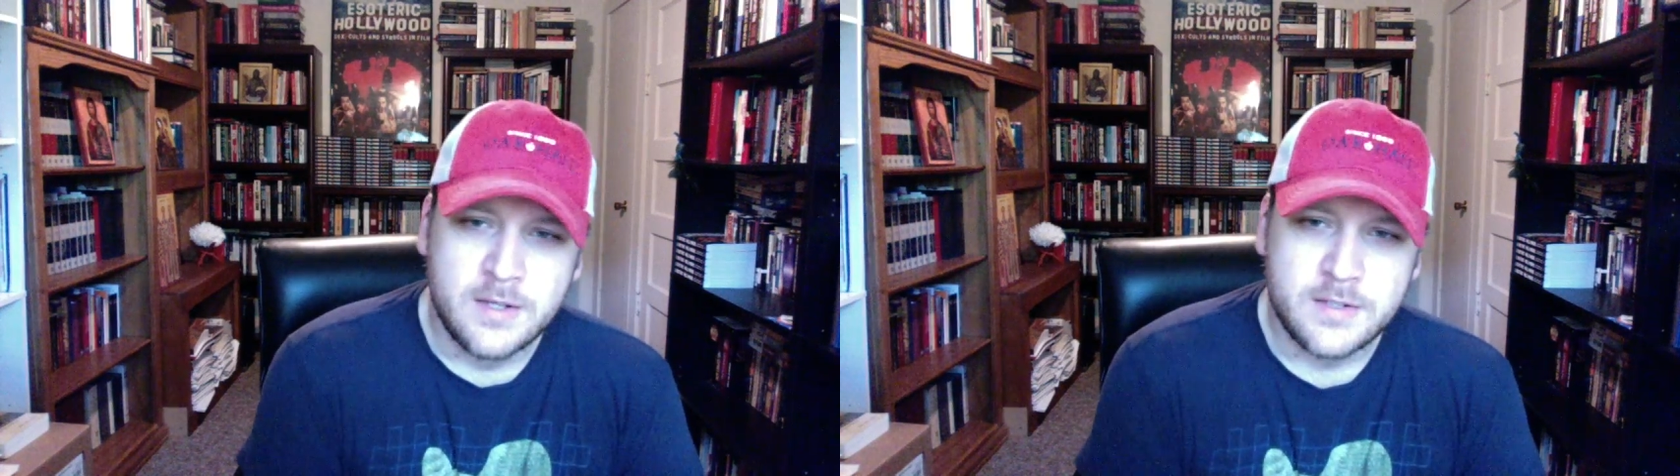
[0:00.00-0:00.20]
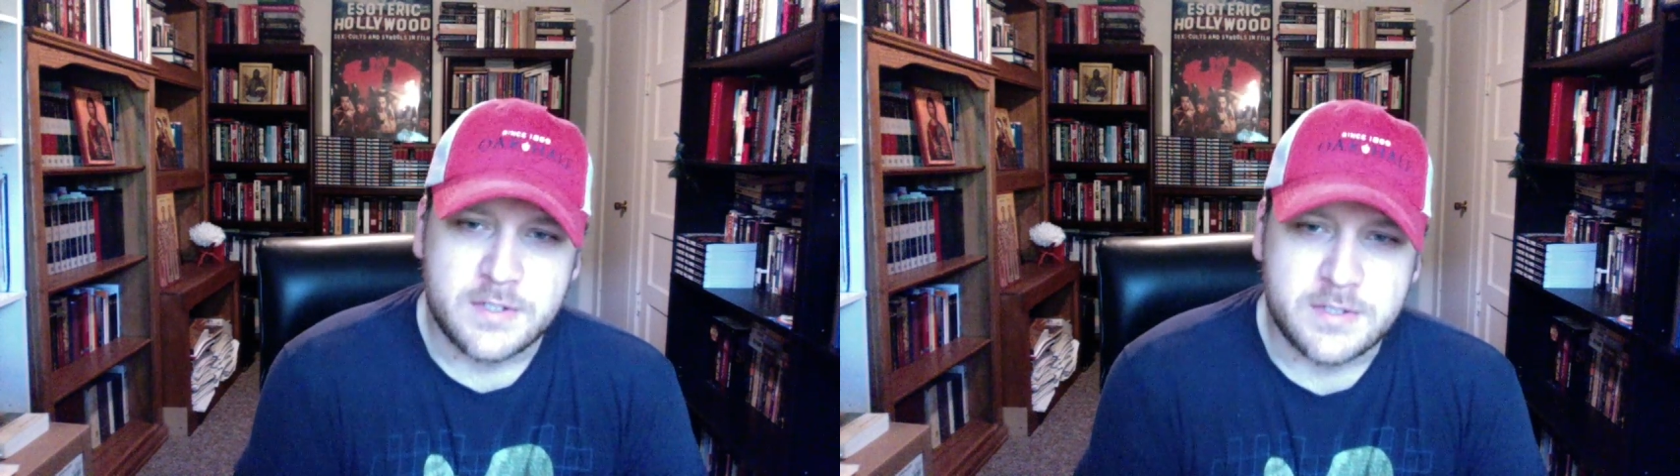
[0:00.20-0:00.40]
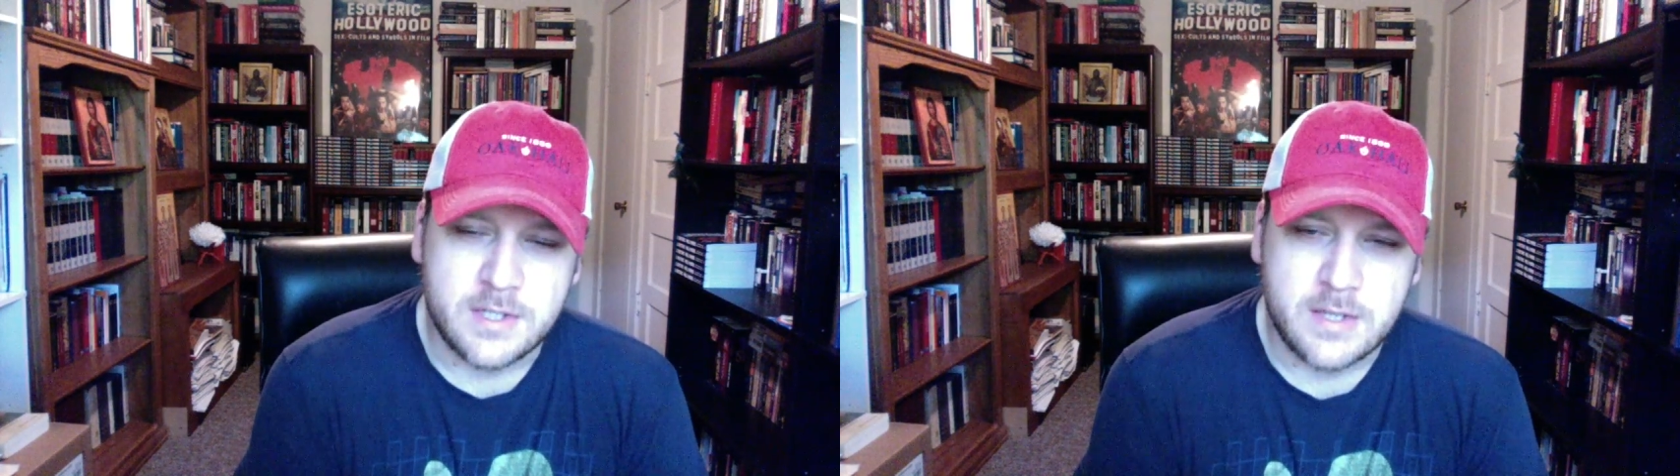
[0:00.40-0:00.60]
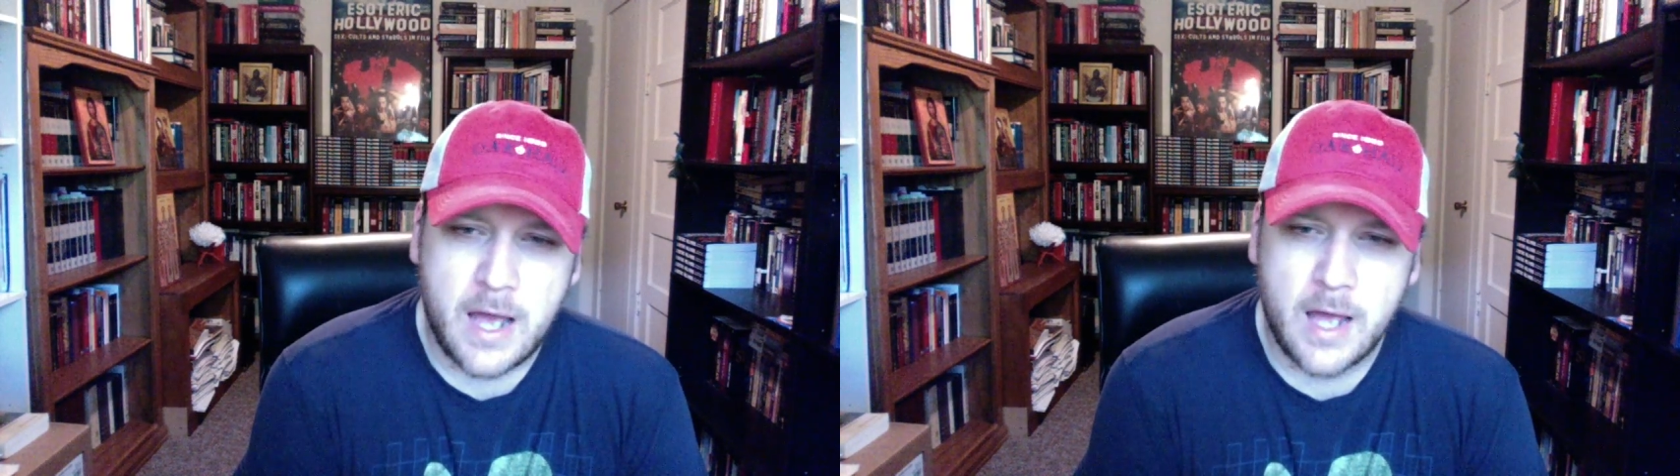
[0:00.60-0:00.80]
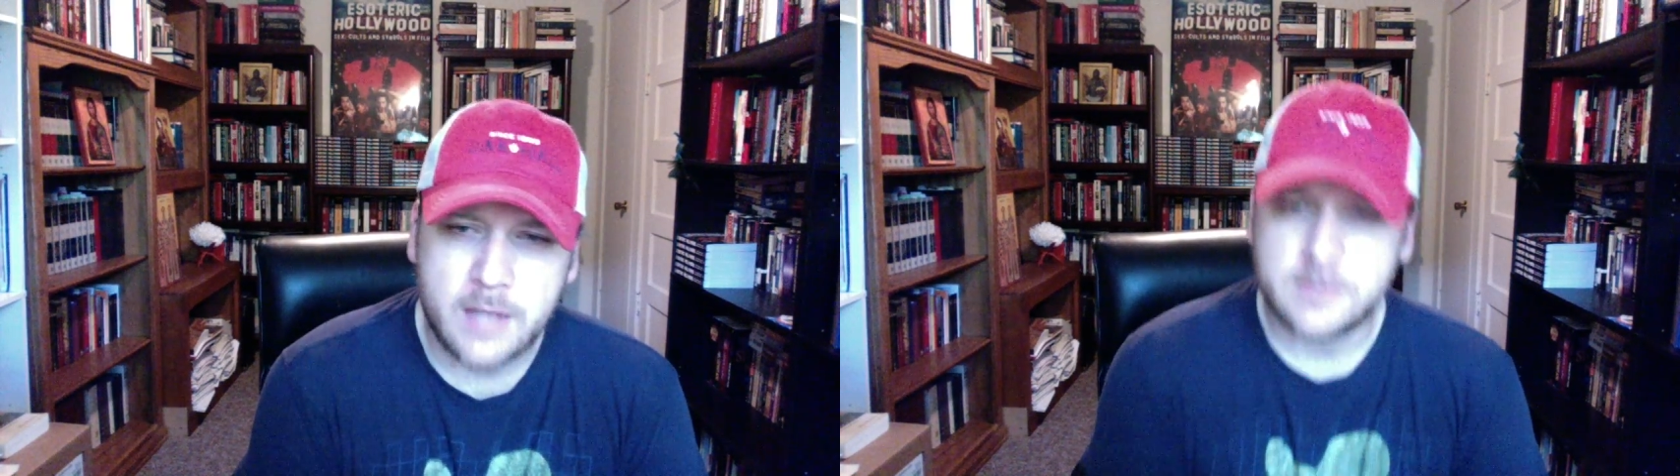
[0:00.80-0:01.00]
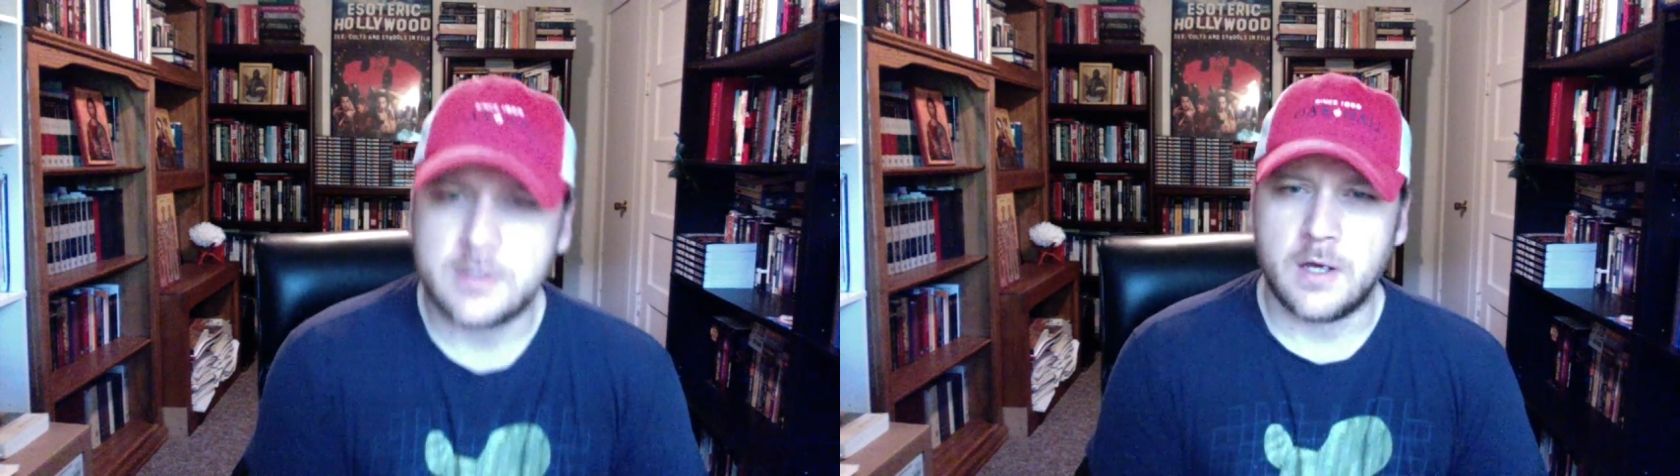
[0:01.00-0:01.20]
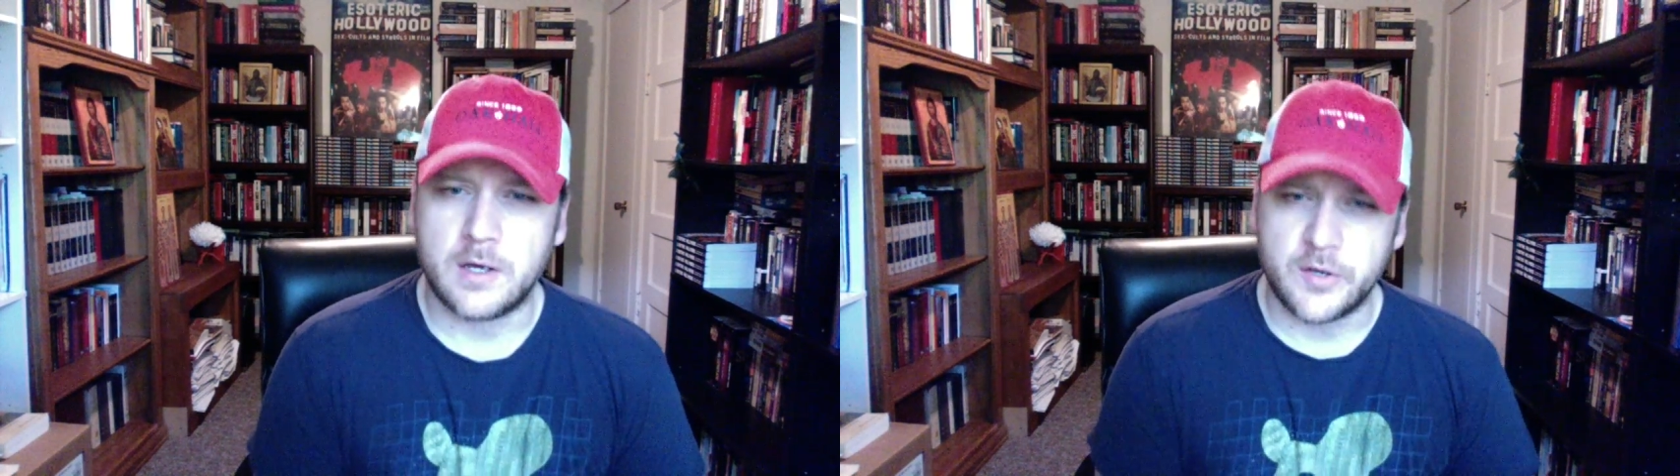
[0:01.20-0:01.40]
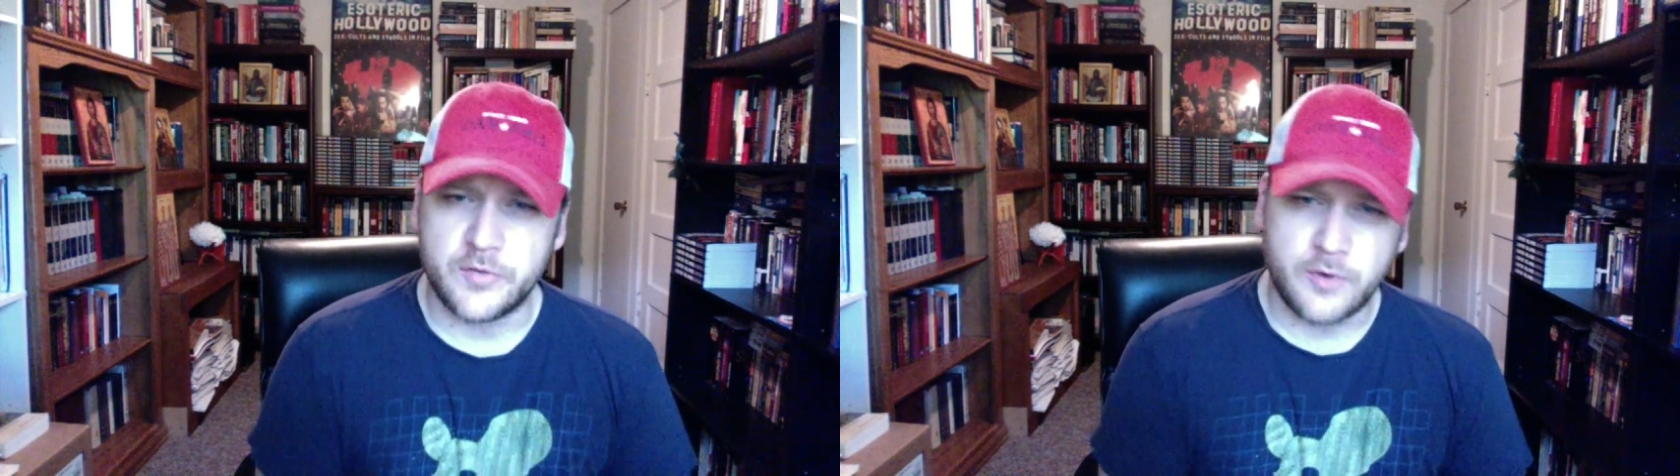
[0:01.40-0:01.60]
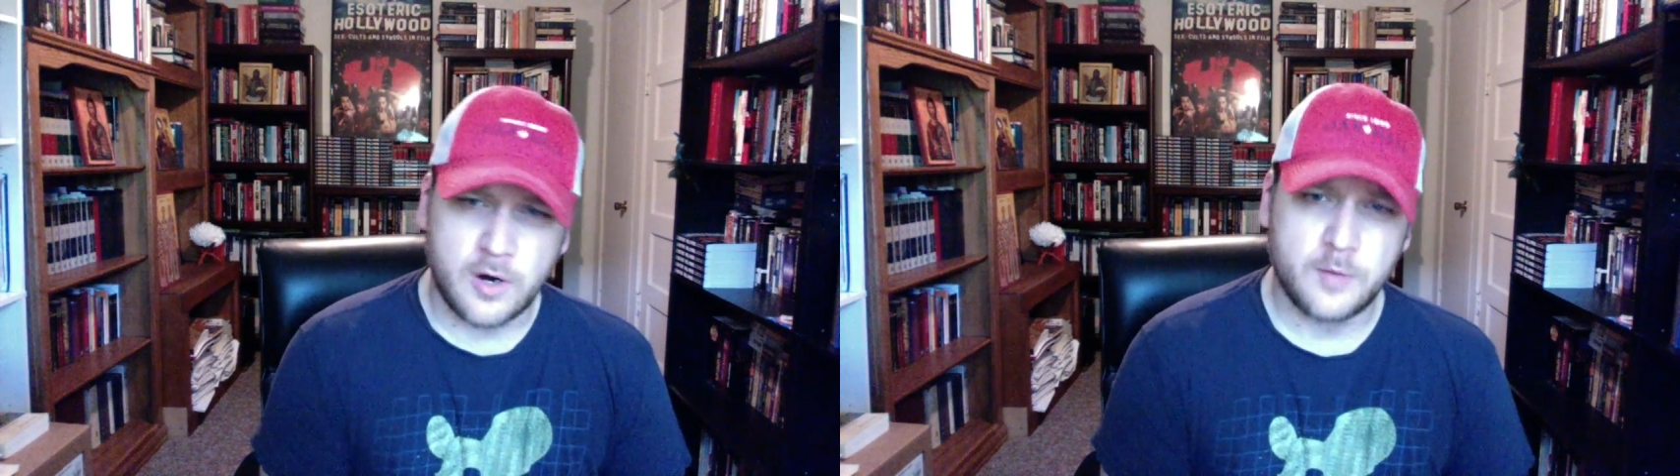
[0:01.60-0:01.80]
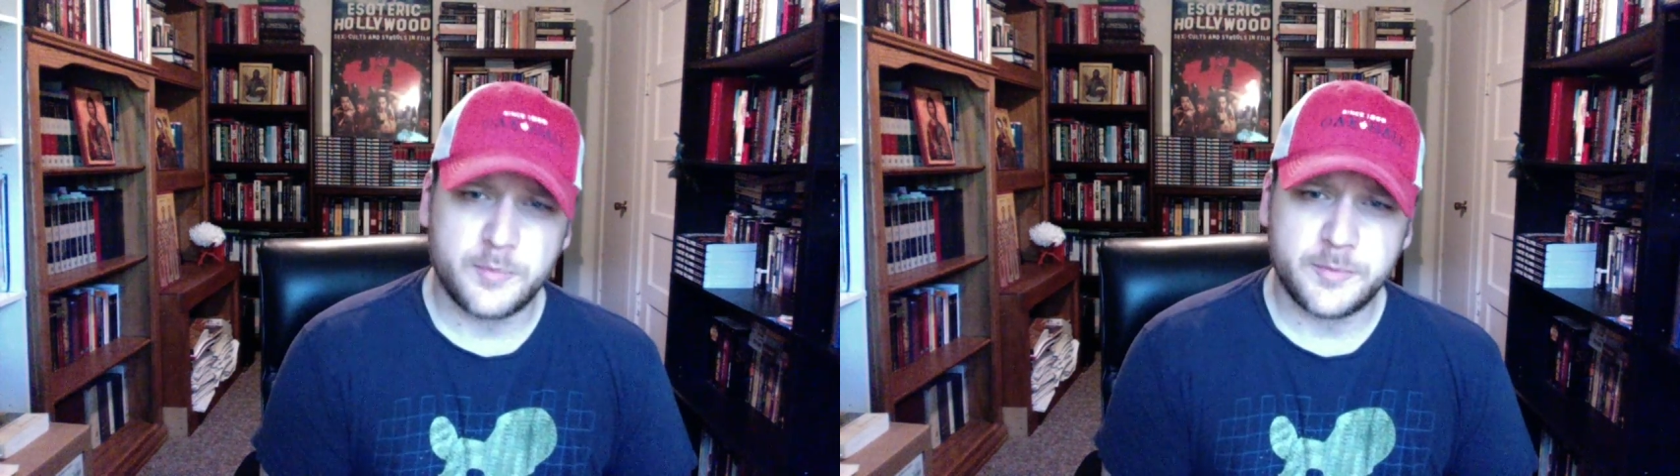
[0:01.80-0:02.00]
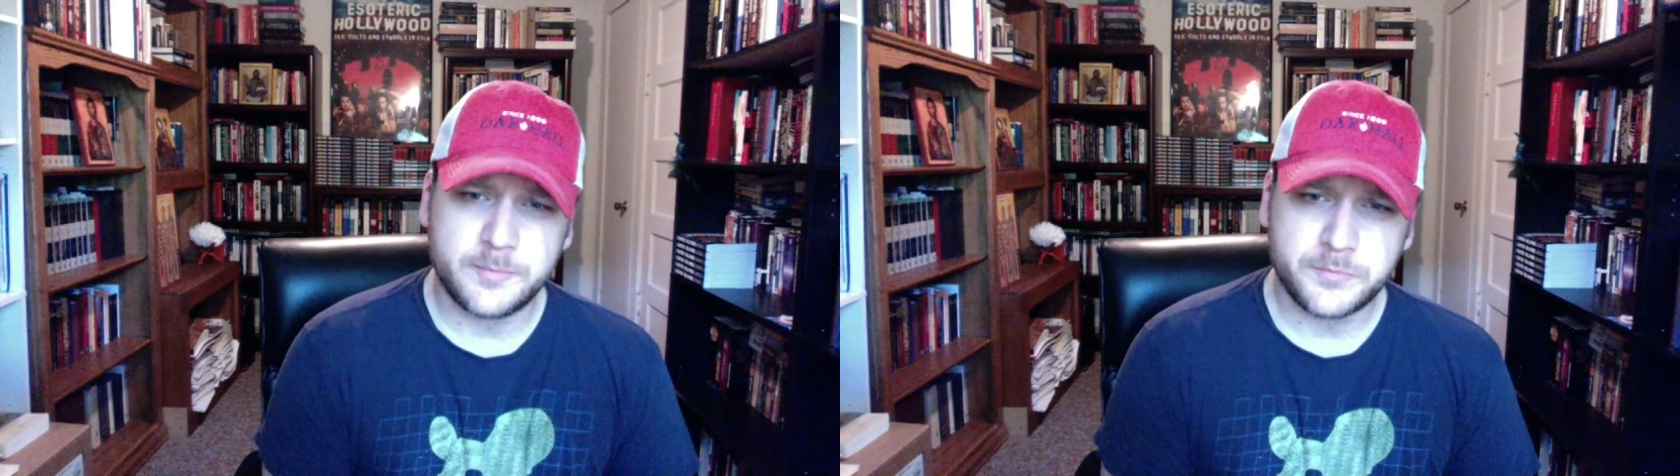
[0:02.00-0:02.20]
to see that uh, confirmed.